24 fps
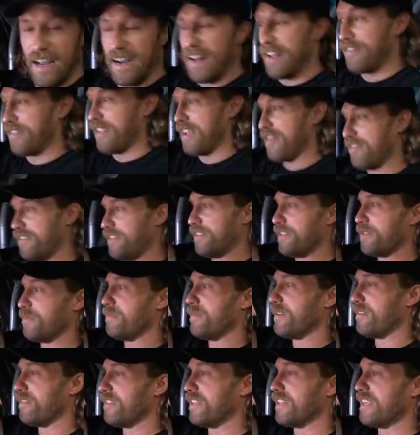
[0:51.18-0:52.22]
I'd have to have a little
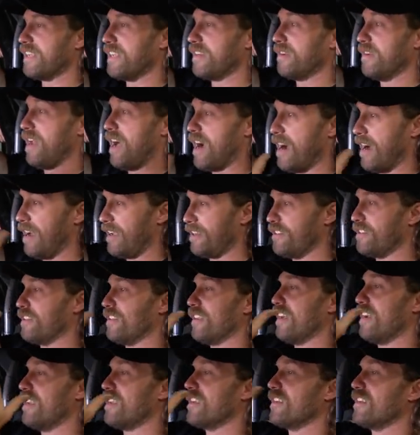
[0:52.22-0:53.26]
bit of a lean. I actually
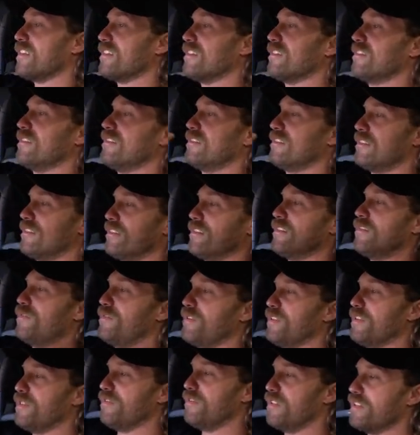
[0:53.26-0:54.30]
like it.
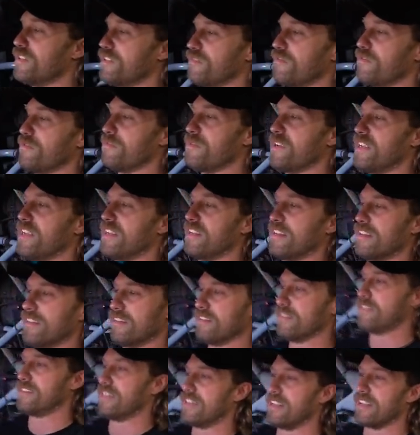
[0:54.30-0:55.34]
Field of vision for me and
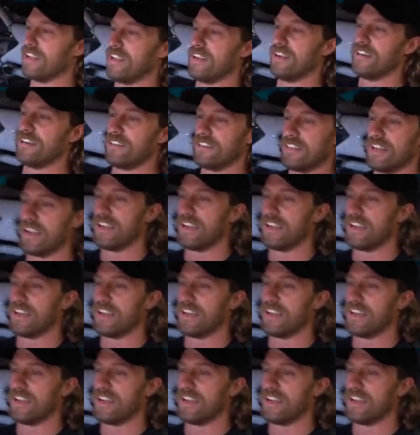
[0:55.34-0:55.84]
sitting here is